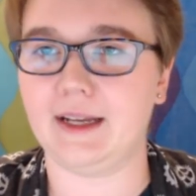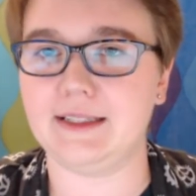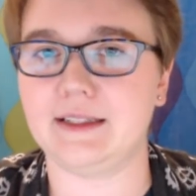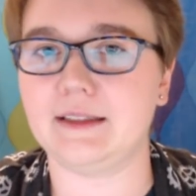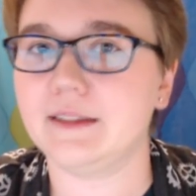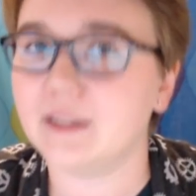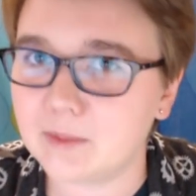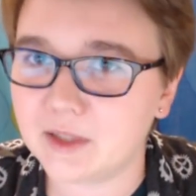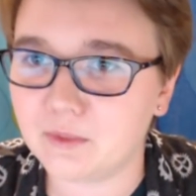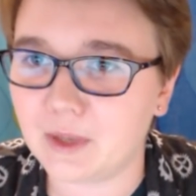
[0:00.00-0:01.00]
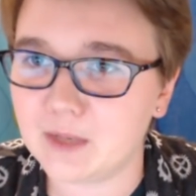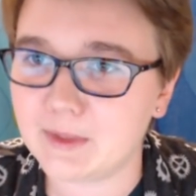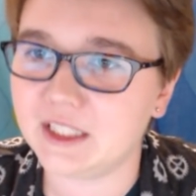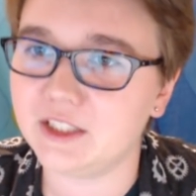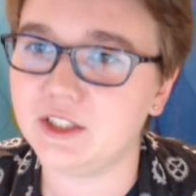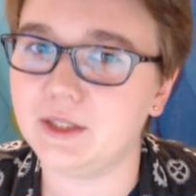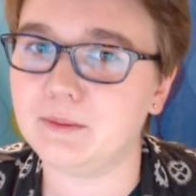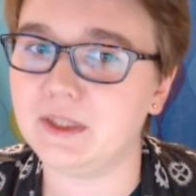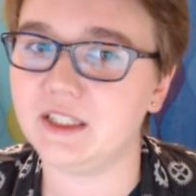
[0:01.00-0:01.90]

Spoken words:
I did a little bit of wire management.